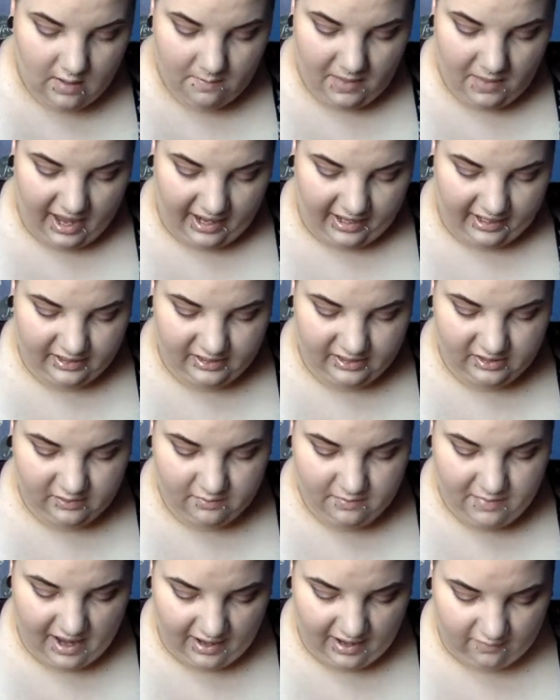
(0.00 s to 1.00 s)
back
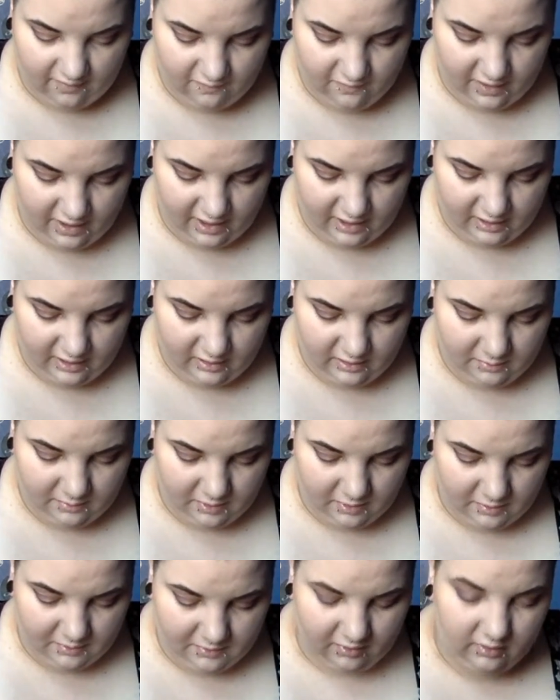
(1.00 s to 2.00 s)
into Backfire, the
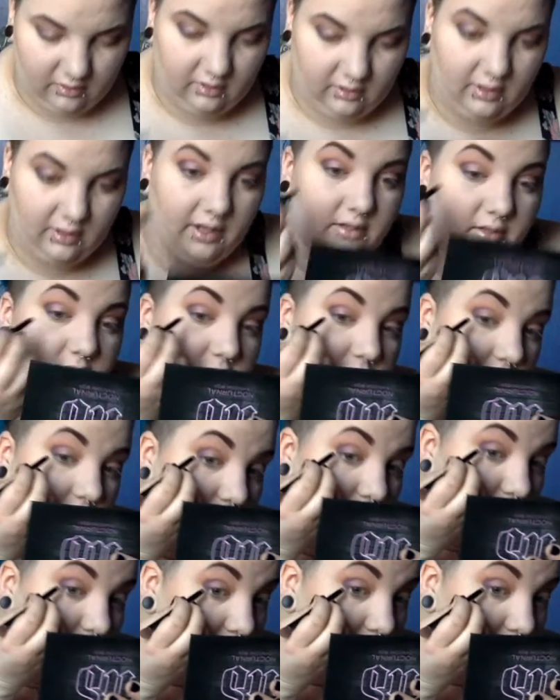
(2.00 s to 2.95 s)
purple, and just kind of